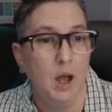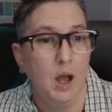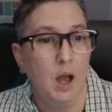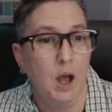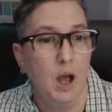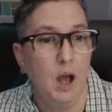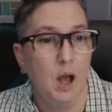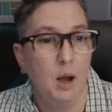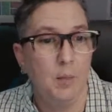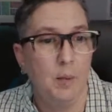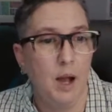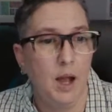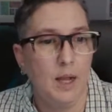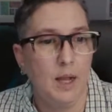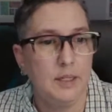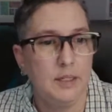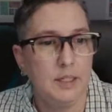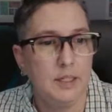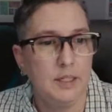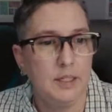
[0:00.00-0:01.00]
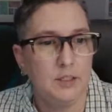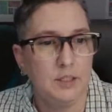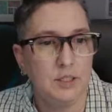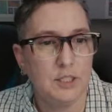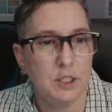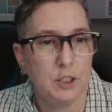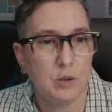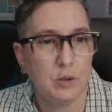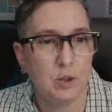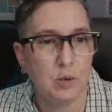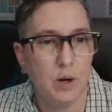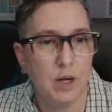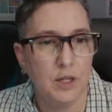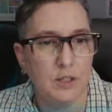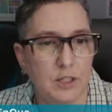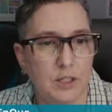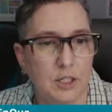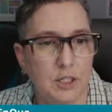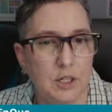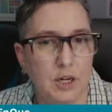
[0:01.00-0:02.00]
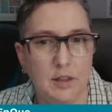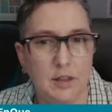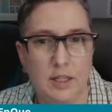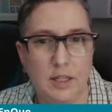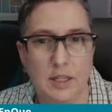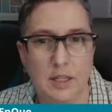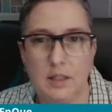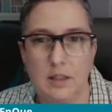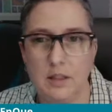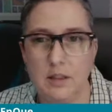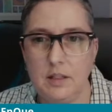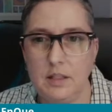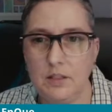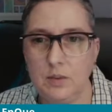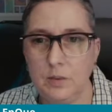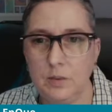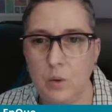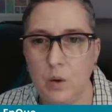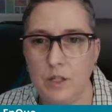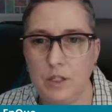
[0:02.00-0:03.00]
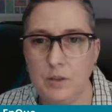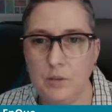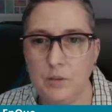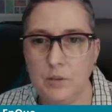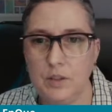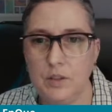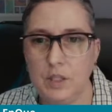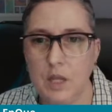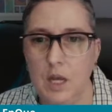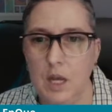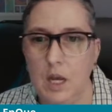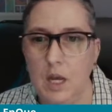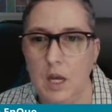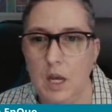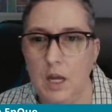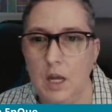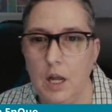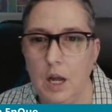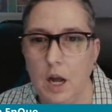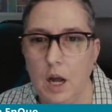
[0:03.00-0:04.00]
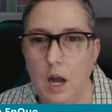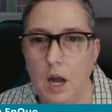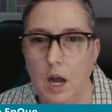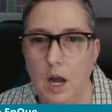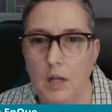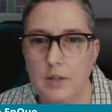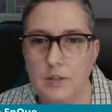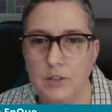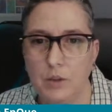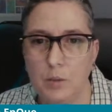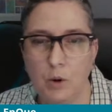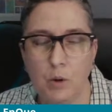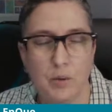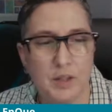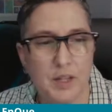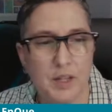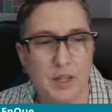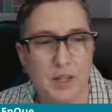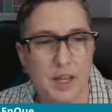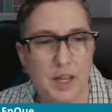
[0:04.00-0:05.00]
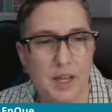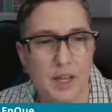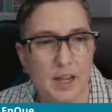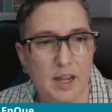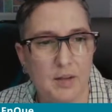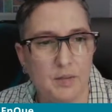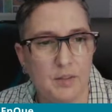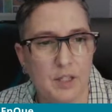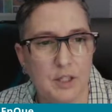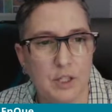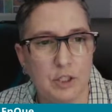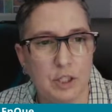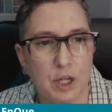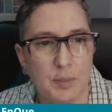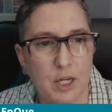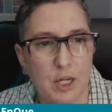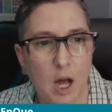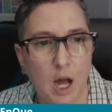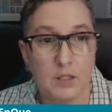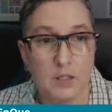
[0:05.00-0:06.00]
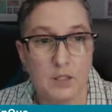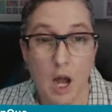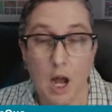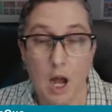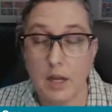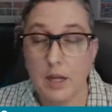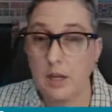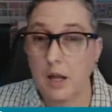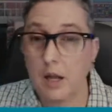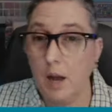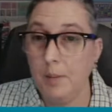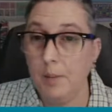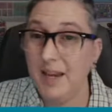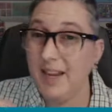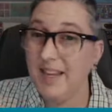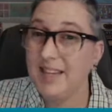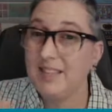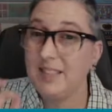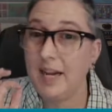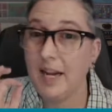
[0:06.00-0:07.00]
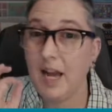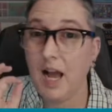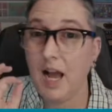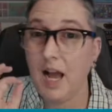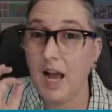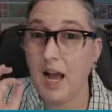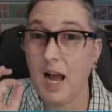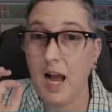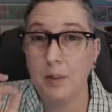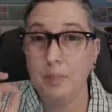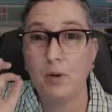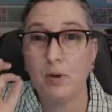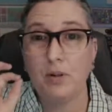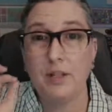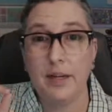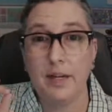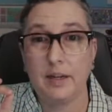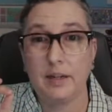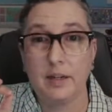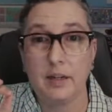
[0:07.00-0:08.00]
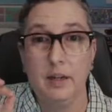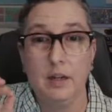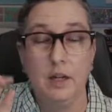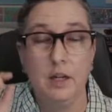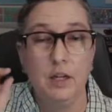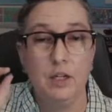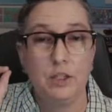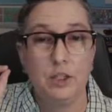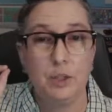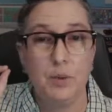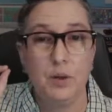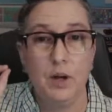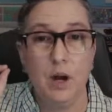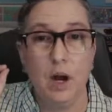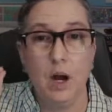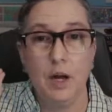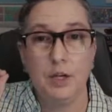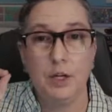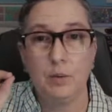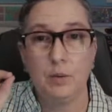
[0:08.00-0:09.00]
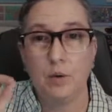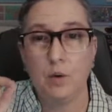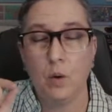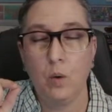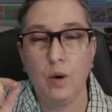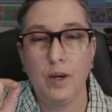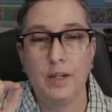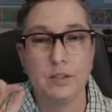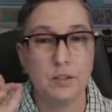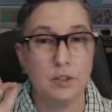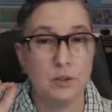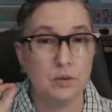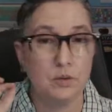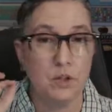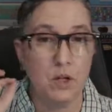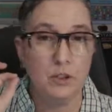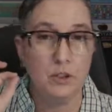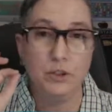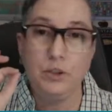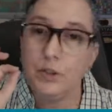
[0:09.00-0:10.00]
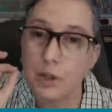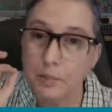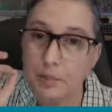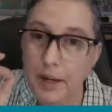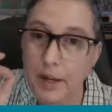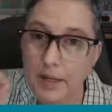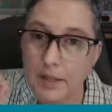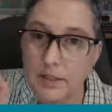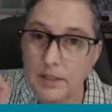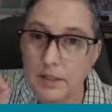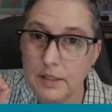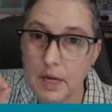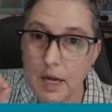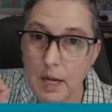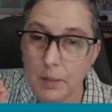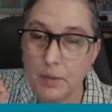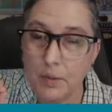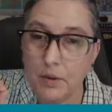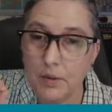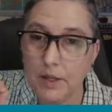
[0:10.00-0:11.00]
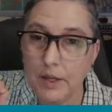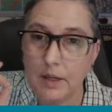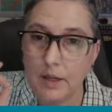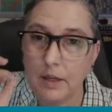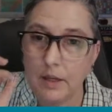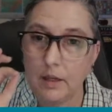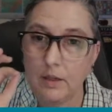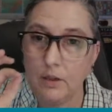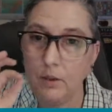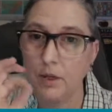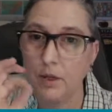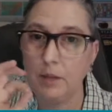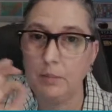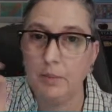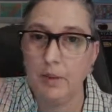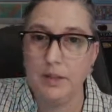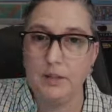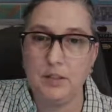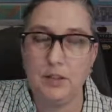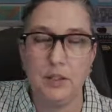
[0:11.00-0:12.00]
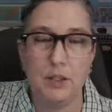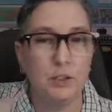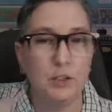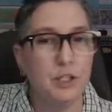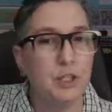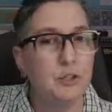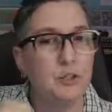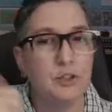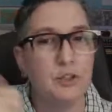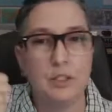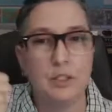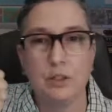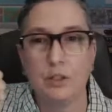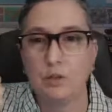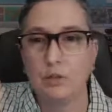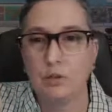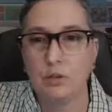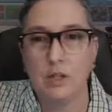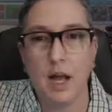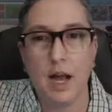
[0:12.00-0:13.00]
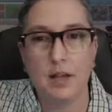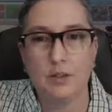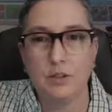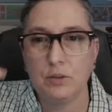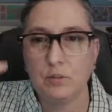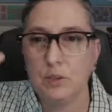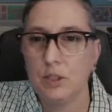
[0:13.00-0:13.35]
I did just see a quick question here, and I think that this question was, does it work with Canvas? I think you're talking about Talk and Comment. It is a hyperlink to an audio recording. So as long as you can paste in a hyperlink, you can paste it there. You can use it in Google Classroom.